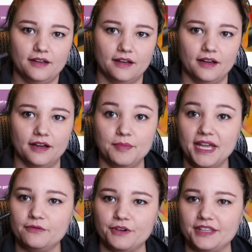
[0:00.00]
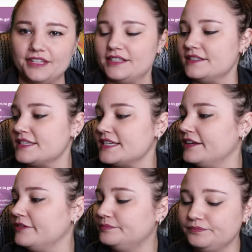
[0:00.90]
pen with it
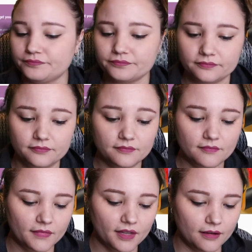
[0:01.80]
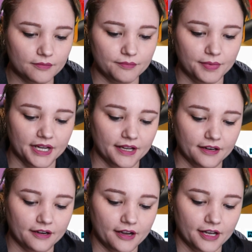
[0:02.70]
instead.
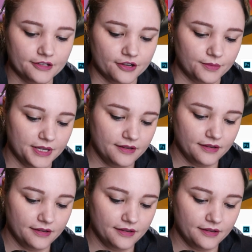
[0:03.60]
But on Adobe,